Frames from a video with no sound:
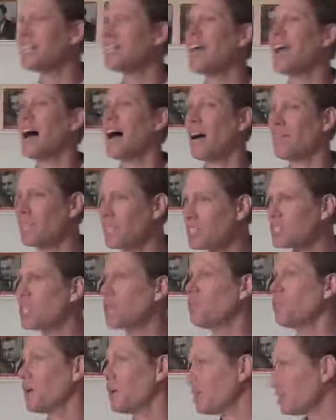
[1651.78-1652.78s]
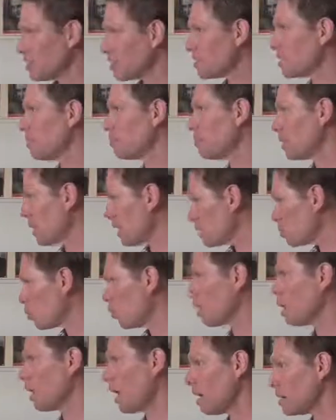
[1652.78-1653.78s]
it. They obviously went to some place
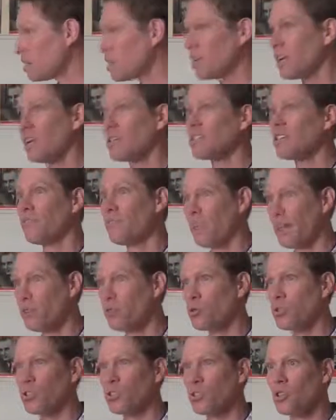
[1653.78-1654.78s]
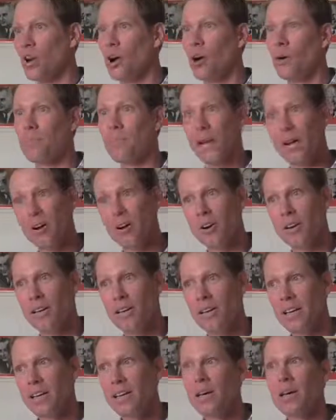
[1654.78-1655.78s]
where lots and lots of veterans are
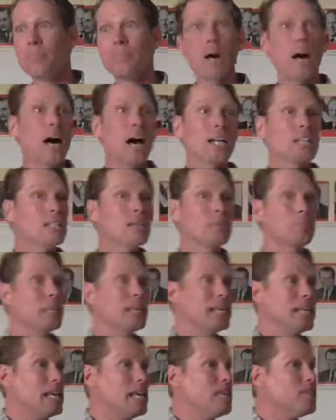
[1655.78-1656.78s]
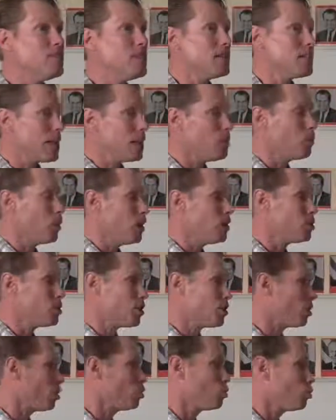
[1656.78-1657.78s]
buried. Mm-hmm. Possibly even they went
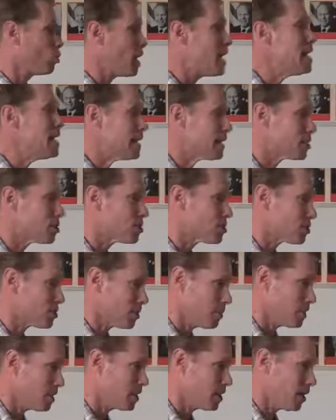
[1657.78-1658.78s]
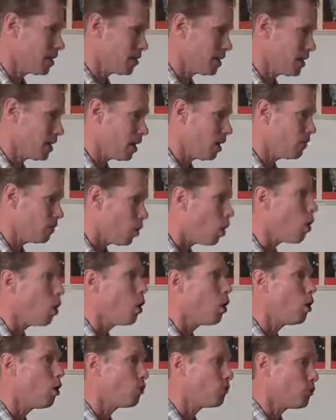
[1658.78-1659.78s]
to the greatest cemetery of
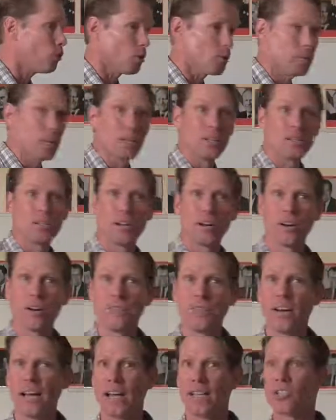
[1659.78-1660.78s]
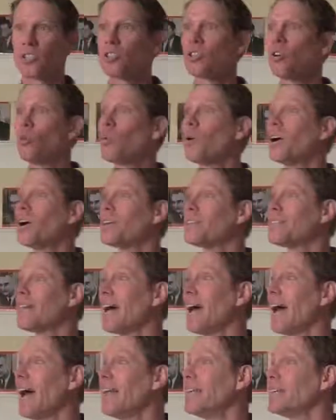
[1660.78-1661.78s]
all for military vets. Where is
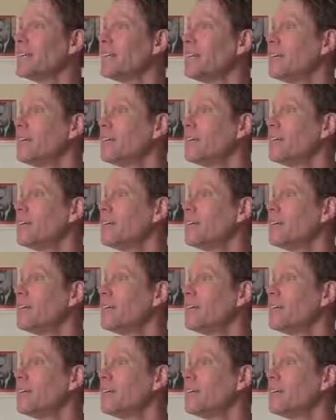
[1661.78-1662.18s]
that?